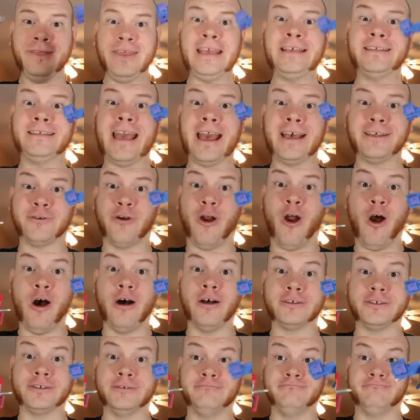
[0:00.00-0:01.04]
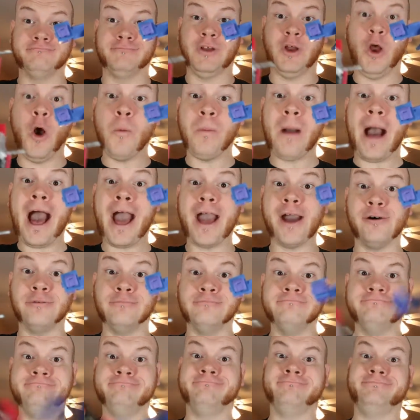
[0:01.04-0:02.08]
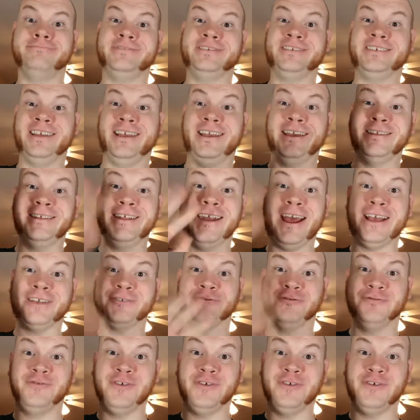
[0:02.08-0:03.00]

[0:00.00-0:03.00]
These guys are awesome. Go buy them. See you in the next